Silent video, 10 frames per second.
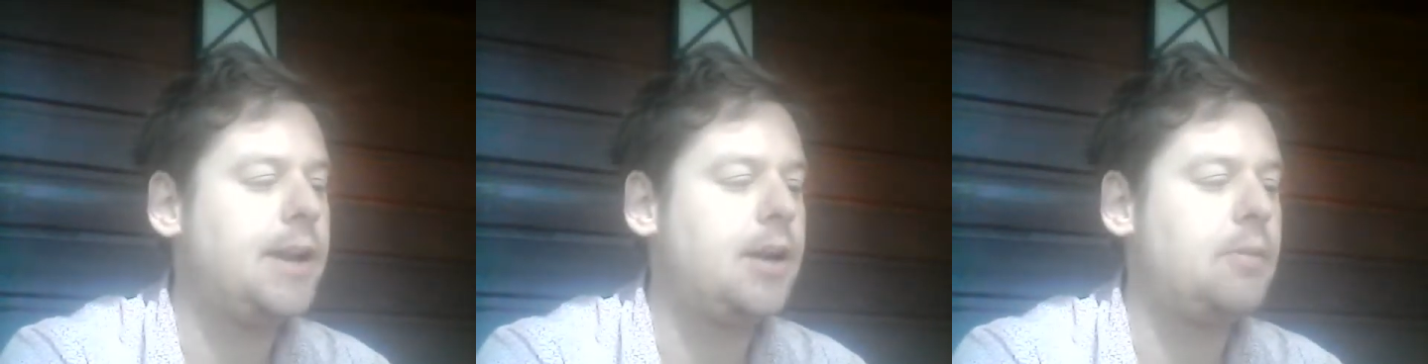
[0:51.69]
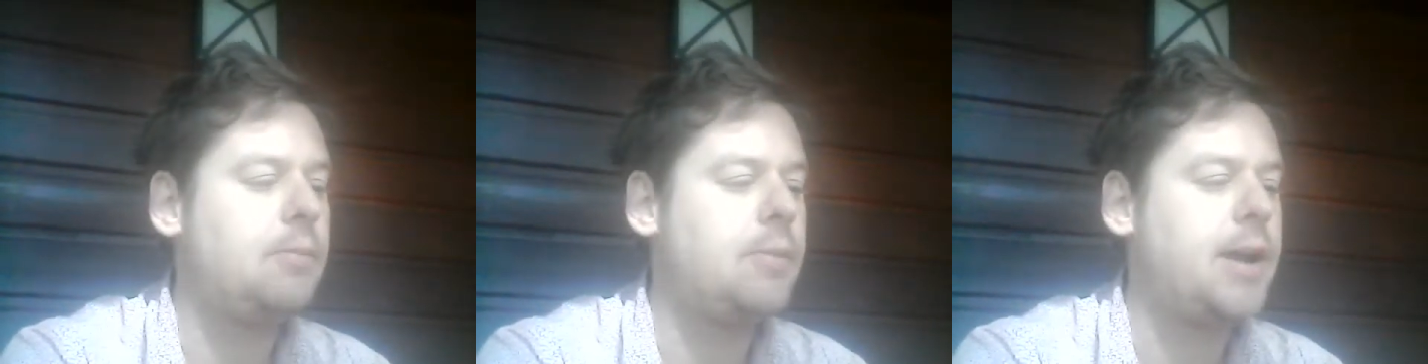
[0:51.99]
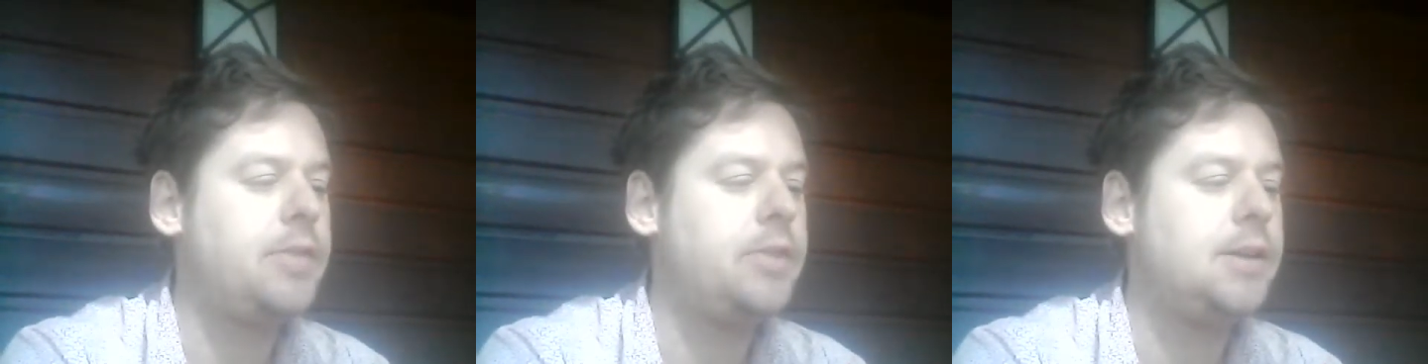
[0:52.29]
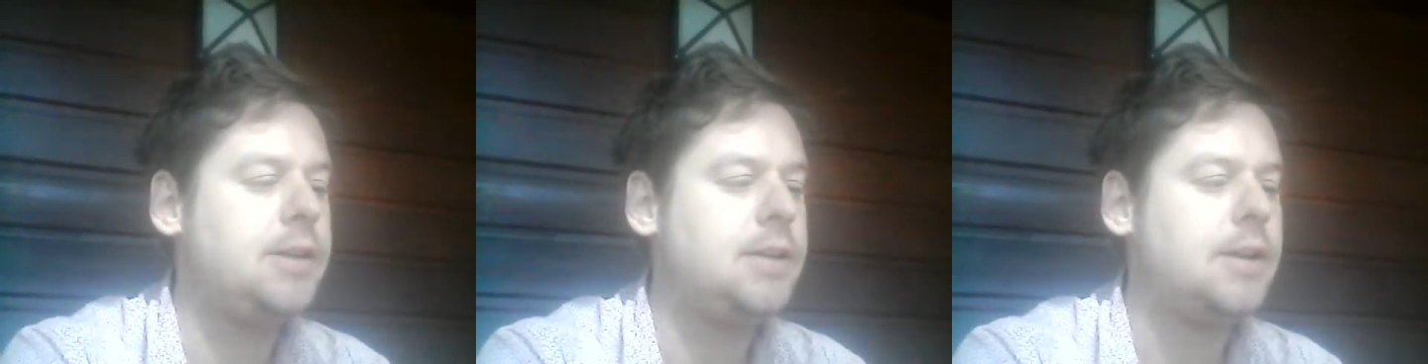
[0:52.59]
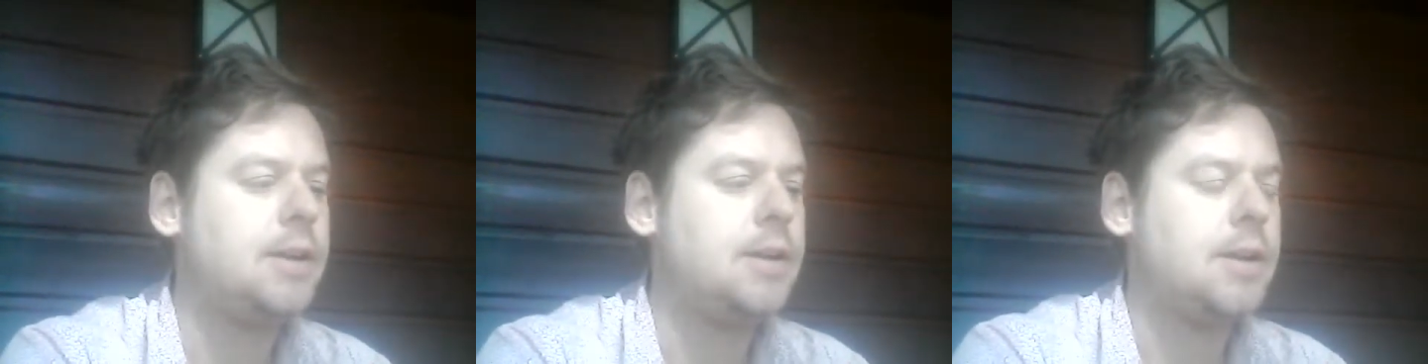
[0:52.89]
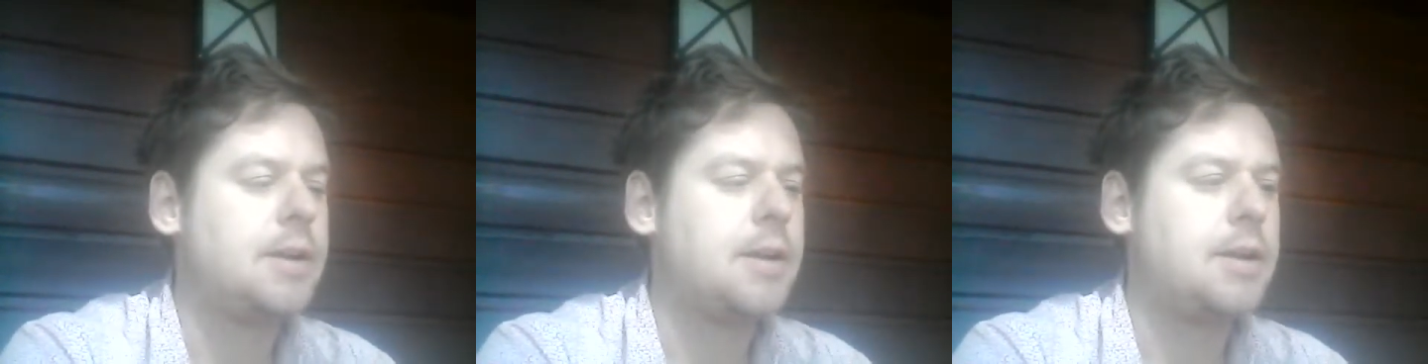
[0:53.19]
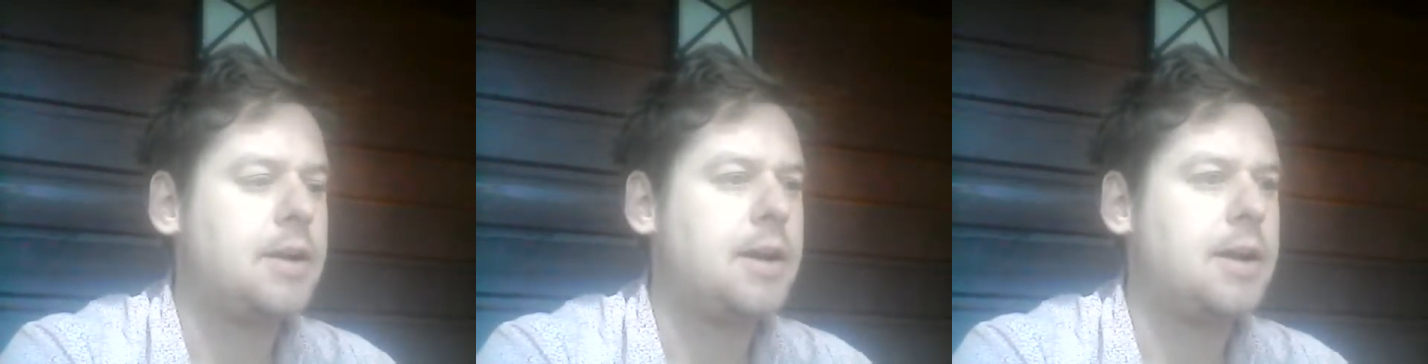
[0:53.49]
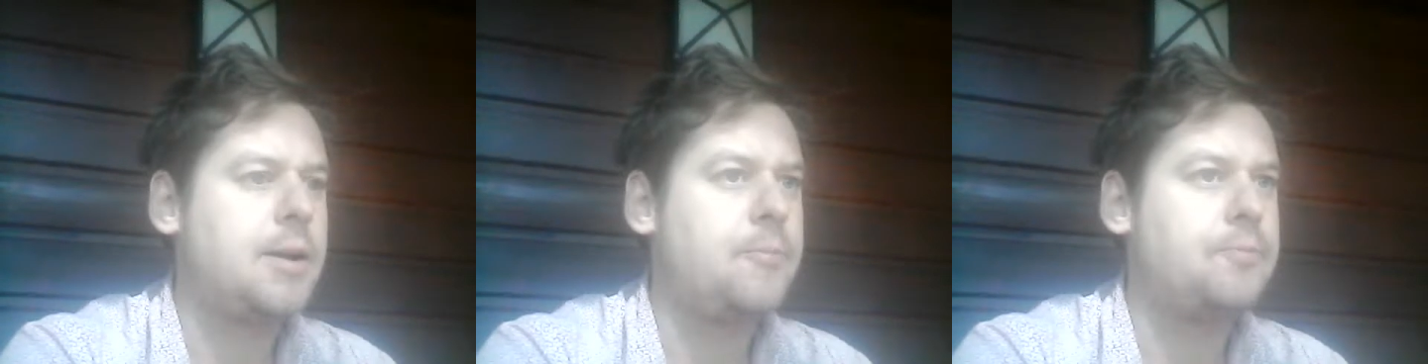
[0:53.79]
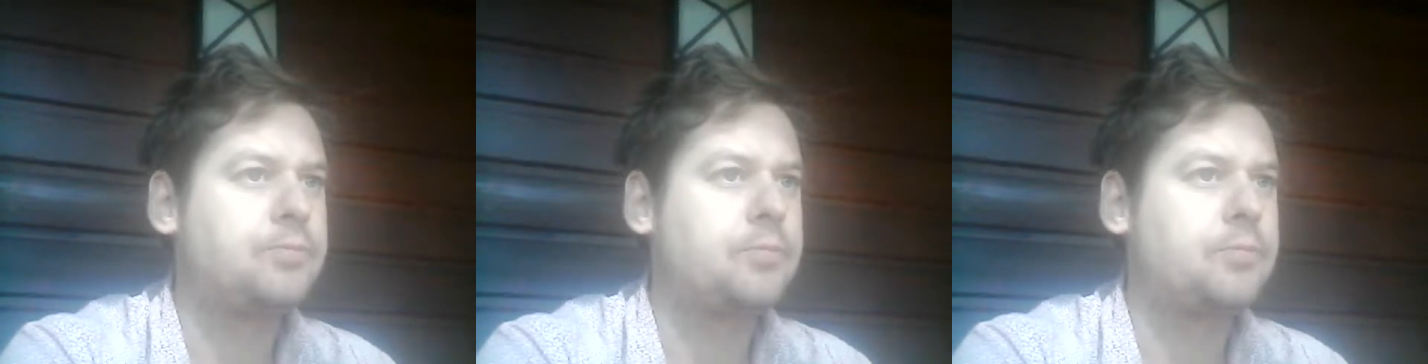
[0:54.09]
And um,